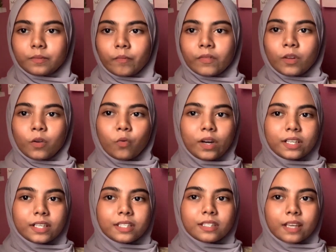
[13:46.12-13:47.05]
What
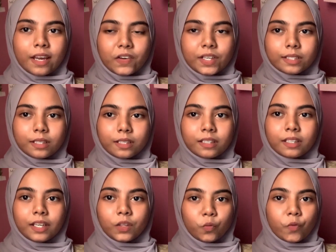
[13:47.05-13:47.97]
is aeration
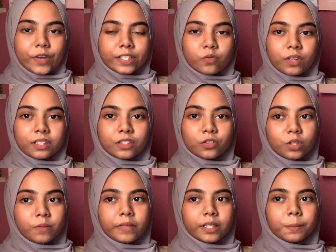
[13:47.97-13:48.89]
in wastewater
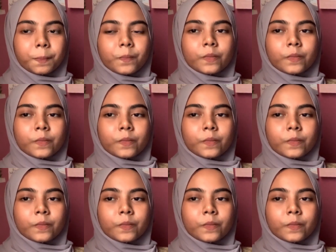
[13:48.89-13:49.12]
treatment?